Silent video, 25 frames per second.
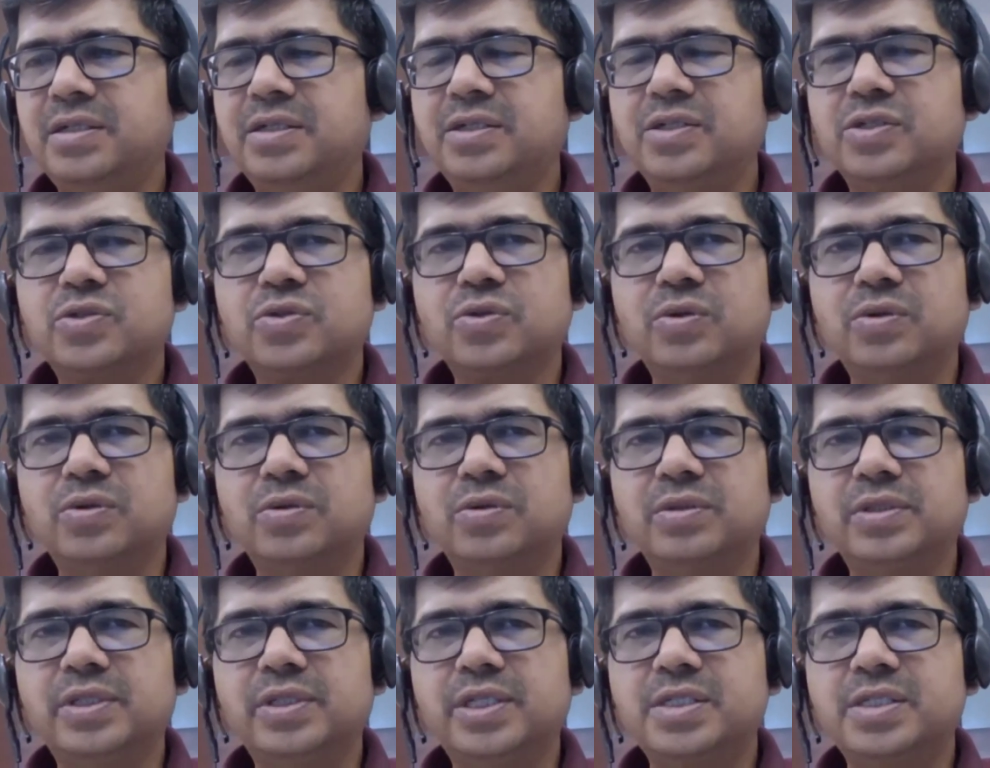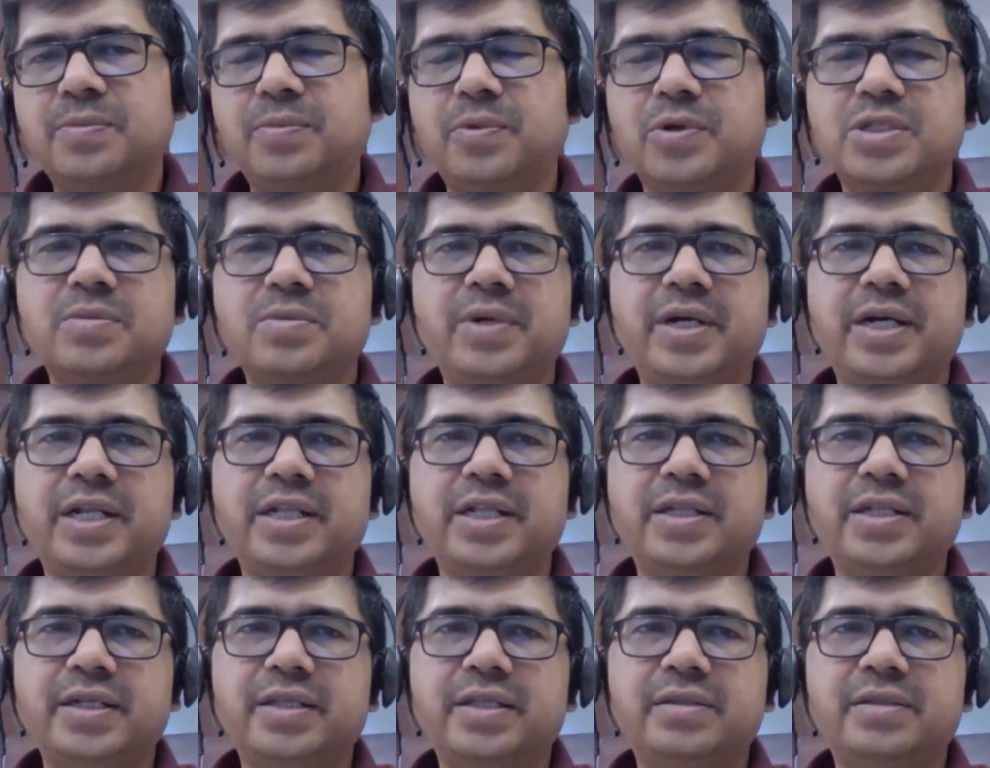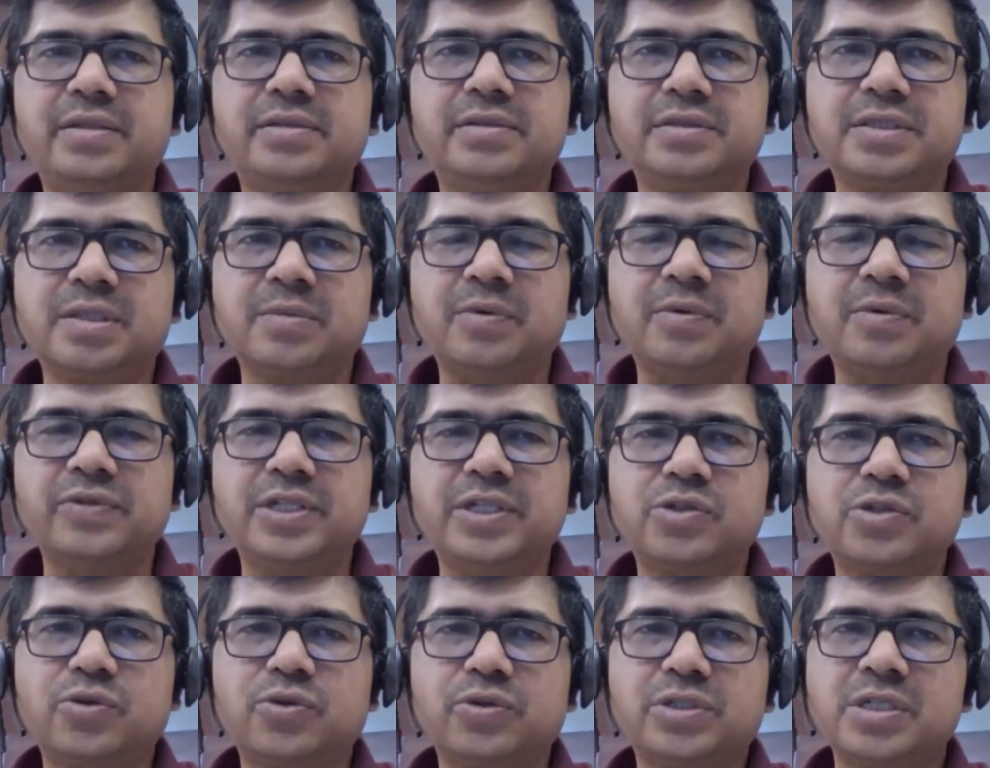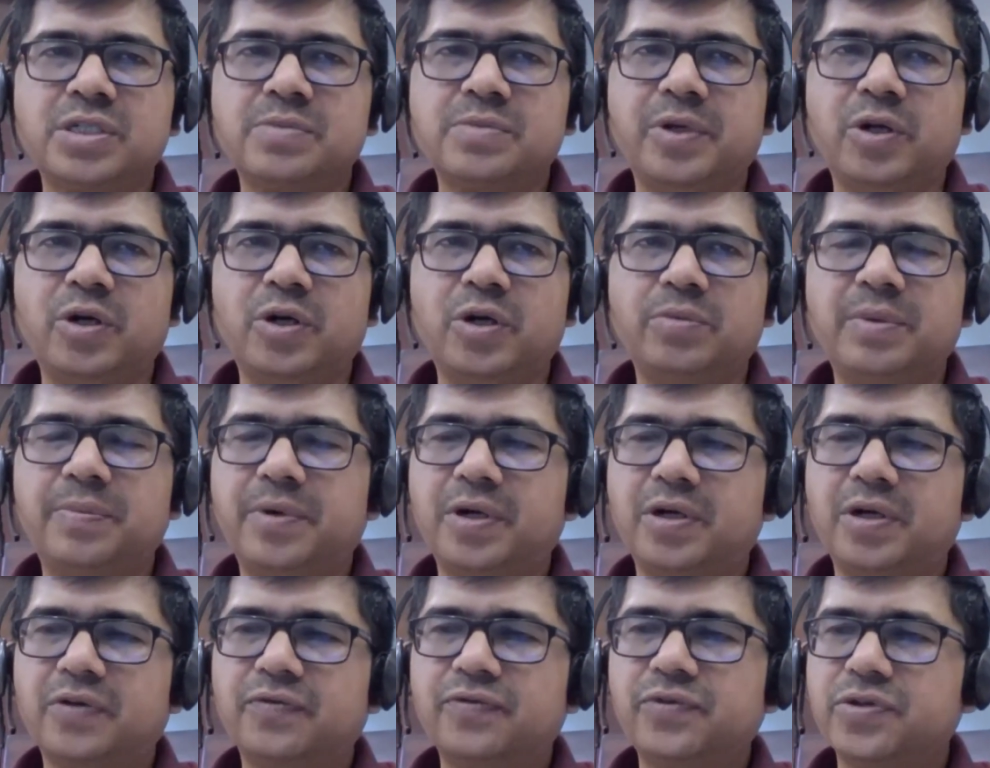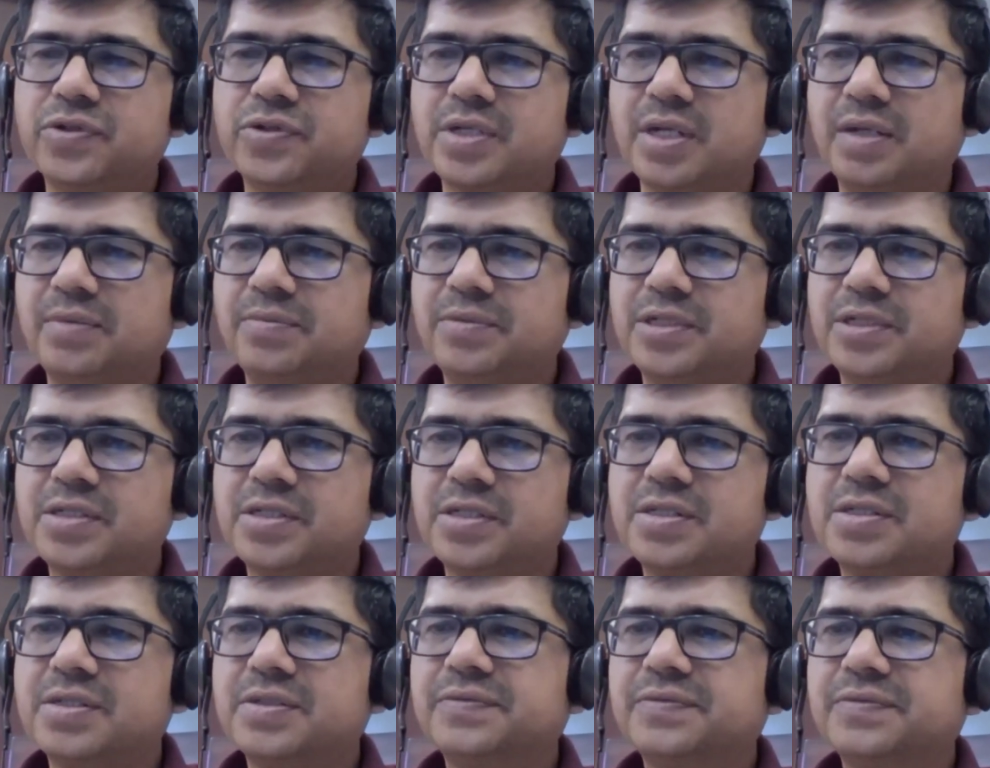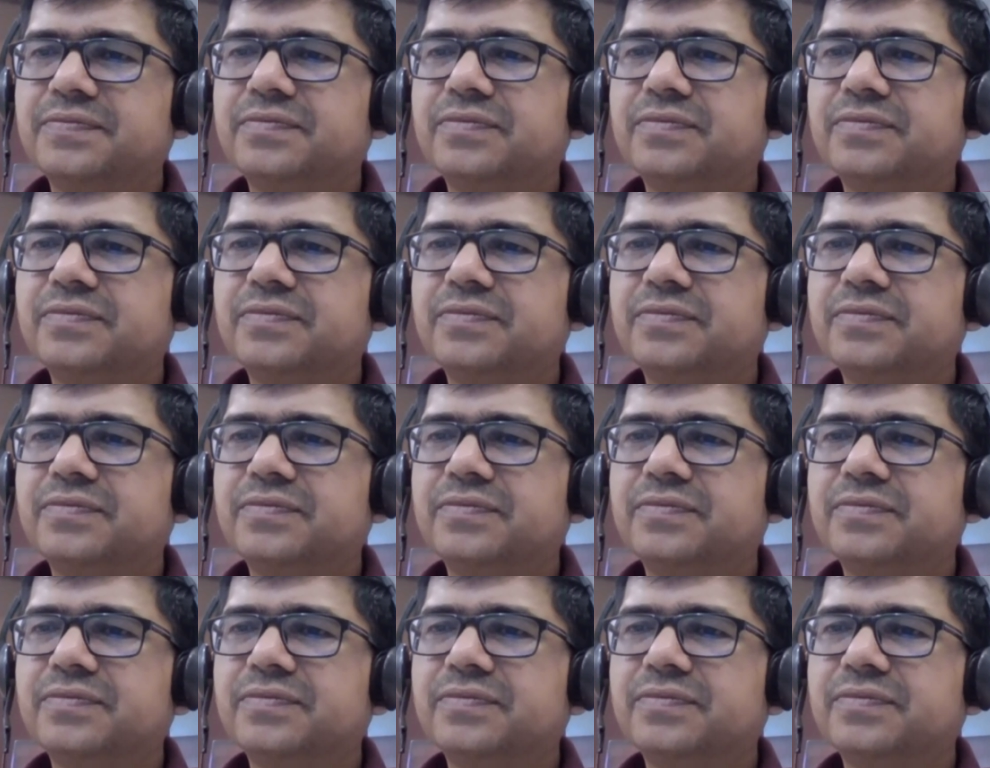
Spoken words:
So there's a possibility that some of these questions may not be part of your syllabus.